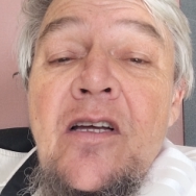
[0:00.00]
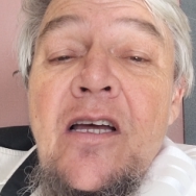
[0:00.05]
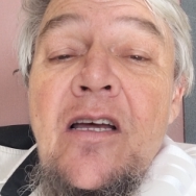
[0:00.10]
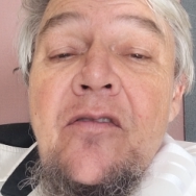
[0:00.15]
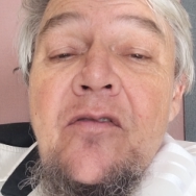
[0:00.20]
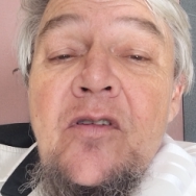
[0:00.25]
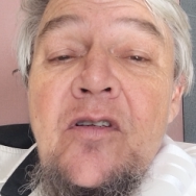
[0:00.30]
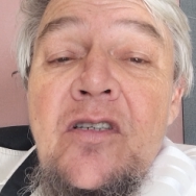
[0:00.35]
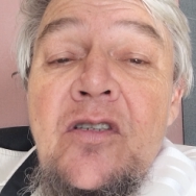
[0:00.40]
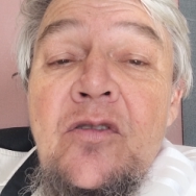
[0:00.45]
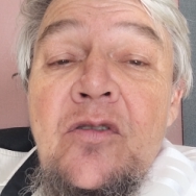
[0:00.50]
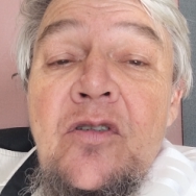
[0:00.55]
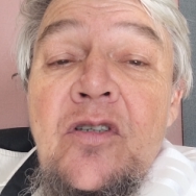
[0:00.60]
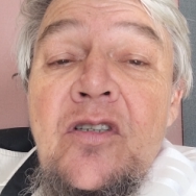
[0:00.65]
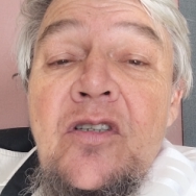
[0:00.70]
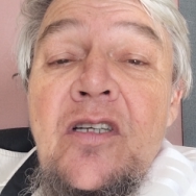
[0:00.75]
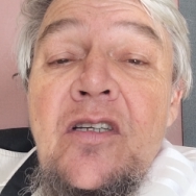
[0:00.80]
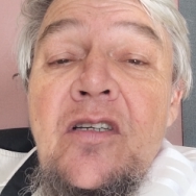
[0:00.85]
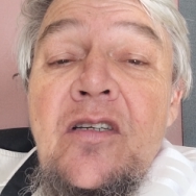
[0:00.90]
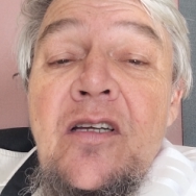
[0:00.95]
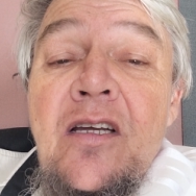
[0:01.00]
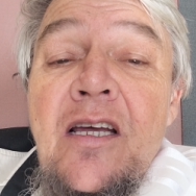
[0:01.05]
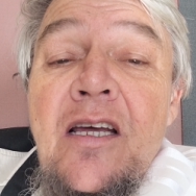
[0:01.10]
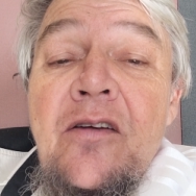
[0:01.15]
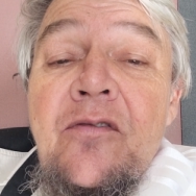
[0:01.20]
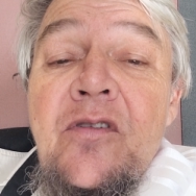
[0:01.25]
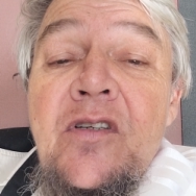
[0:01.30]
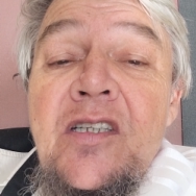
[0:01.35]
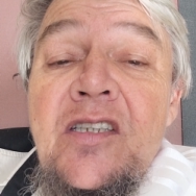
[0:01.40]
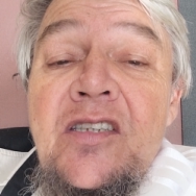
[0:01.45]
have a look and
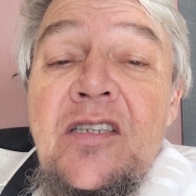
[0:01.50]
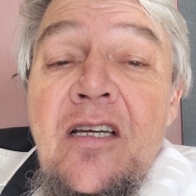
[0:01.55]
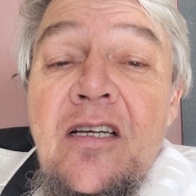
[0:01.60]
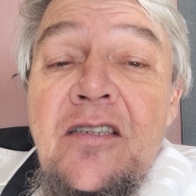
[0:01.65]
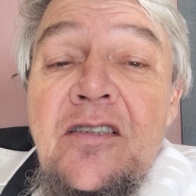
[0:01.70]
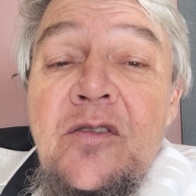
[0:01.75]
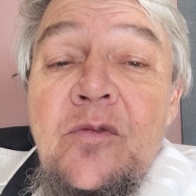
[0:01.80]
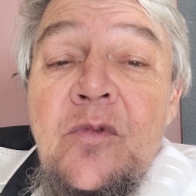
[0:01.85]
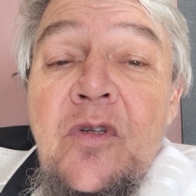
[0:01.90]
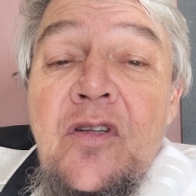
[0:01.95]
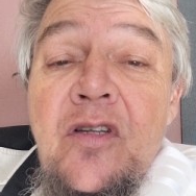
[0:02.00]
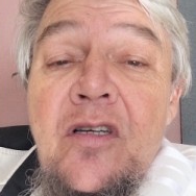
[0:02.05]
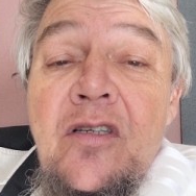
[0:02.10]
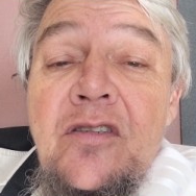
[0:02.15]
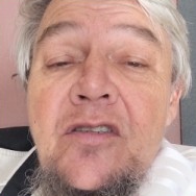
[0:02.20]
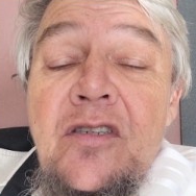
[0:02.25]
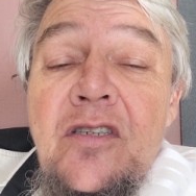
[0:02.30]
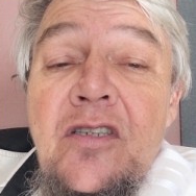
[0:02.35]
have a discussion with us.